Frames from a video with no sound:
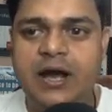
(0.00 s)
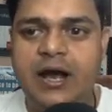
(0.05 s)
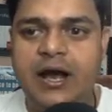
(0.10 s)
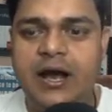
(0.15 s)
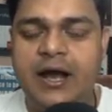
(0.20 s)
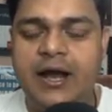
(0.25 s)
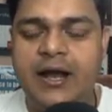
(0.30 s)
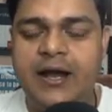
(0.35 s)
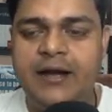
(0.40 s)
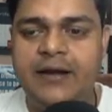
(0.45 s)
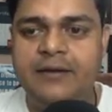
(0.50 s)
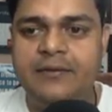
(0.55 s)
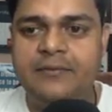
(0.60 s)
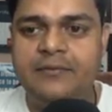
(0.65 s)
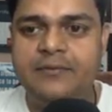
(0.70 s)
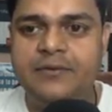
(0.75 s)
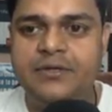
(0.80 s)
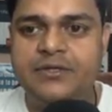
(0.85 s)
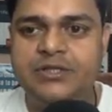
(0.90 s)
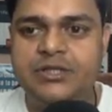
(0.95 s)
and
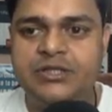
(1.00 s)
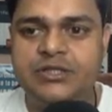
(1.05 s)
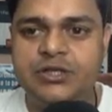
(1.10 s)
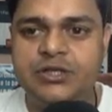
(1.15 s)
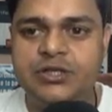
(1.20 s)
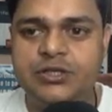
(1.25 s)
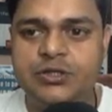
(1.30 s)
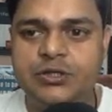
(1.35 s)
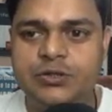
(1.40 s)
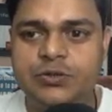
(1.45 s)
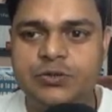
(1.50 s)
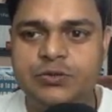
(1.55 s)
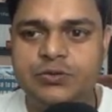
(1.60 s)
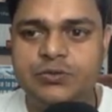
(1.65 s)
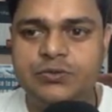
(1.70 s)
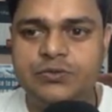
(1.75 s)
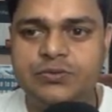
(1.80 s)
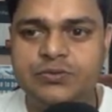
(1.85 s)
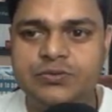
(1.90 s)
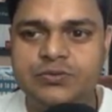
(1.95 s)
we just need to